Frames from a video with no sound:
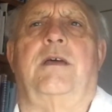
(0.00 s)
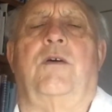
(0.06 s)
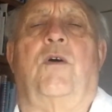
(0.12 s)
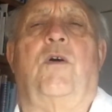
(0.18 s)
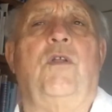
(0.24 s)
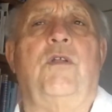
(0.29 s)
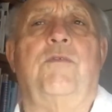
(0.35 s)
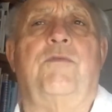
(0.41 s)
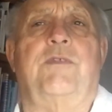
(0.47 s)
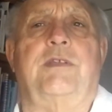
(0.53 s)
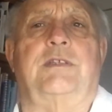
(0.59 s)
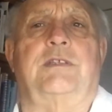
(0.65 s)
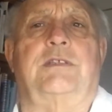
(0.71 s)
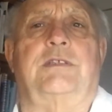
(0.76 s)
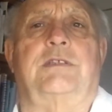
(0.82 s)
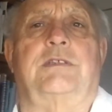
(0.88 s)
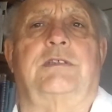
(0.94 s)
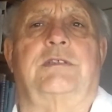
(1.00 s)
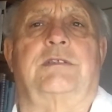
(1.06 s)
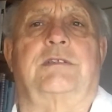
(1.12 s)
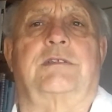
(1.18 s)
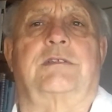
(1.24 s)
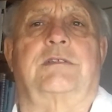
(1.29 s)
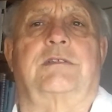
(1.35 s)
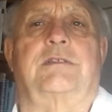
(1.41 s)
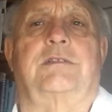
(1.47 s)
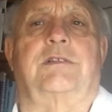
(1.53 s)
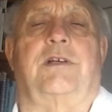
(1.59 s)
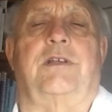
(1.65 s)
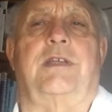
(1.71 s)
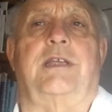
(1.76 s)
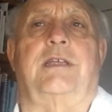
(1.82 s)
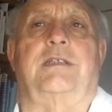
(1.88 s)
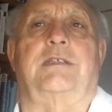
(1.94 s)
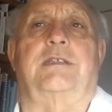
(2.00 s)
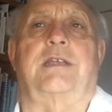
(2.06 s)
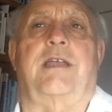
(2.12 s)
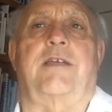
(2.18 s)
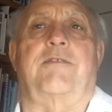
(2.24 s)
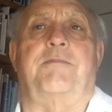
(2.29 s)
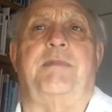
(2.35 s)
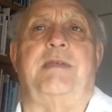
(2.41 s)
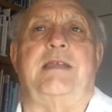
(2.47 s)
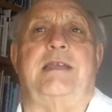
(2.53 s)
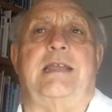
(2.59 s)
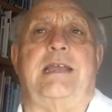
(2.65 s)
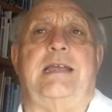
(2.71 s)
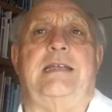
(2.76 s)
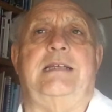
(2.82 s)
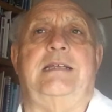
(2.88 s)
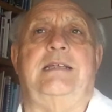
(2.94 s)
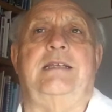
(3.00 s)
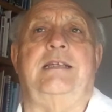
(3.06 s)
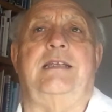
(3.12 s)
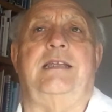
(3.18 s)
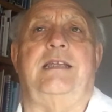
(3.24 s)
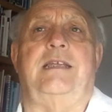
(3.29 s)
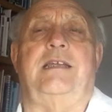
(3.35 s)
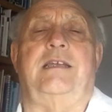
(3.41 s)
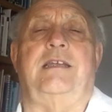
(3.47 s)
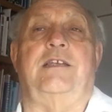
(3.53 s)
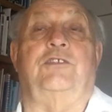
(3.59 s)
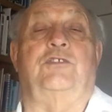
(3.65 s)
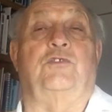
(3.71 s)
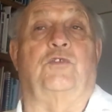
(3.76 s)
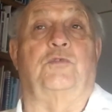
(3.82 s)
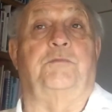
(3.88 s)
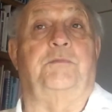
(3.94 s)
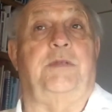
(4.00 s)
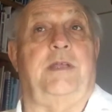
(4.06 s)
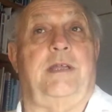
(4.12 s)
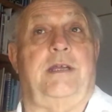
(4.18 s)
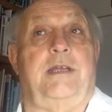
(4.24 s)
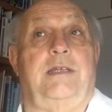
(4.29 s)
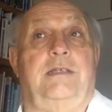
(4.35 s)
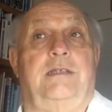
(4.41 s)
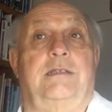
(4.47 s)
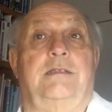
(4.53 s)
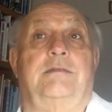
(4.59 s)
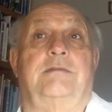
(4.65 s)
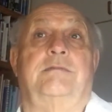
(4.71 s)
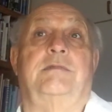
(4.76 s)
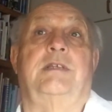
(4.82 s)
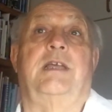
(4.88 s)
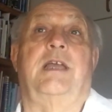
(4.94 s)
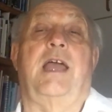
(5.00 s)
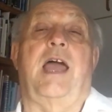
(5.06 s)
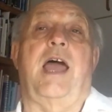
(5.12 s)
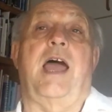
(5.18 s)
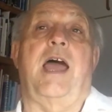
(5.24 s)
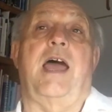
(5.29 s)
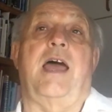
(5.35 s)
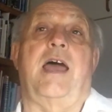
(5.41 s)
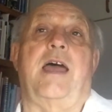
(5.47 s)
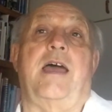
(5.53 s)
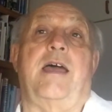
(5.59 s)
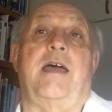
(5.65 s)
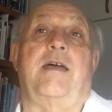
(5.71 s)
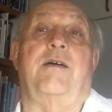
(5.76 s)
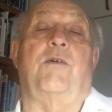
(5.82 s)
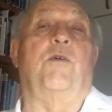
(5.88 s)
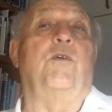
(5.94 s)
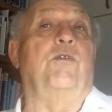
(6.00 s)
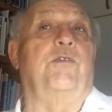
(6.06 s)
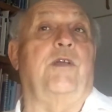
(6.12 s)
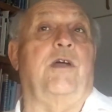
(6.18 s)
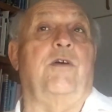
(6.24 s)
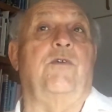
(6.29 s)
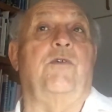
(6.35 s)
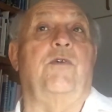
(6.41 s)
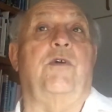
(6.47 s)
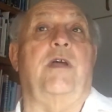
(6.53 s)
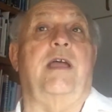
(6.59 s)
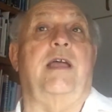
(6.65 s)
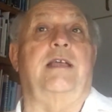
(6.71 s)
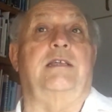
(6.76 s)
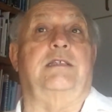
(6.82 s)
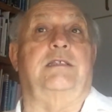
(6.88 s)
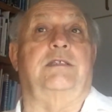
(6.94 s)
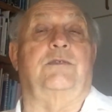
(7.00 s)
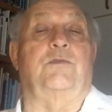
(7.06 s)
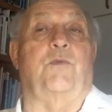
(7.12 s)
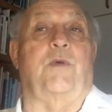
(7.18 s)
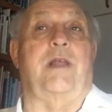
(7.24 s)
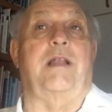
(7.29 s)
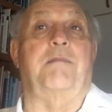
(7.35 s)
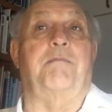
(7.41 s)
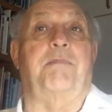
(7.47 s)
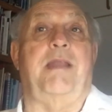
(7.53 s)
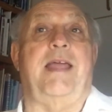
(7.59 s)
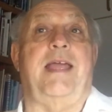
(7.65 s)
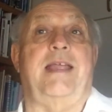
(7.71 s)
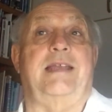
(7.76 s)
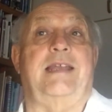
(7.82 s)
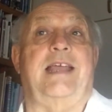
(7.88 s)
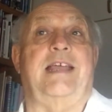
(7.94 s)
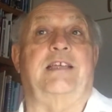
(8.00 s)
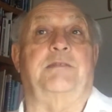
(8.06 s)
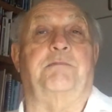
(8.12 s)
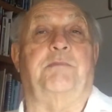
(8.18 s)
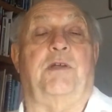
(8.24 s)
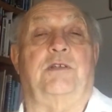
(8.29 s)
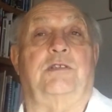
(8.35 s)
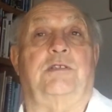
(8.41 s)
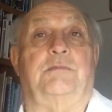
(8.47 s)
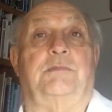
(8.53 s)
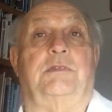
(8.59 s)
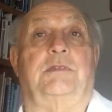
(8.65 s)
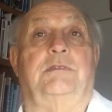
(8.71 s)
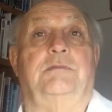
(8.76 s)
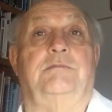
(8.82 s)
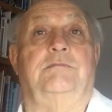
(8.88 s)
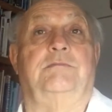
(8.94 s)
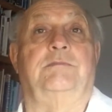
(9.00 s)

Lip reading: All of this, colleagues, have been done in a short period, although as well planned as possible.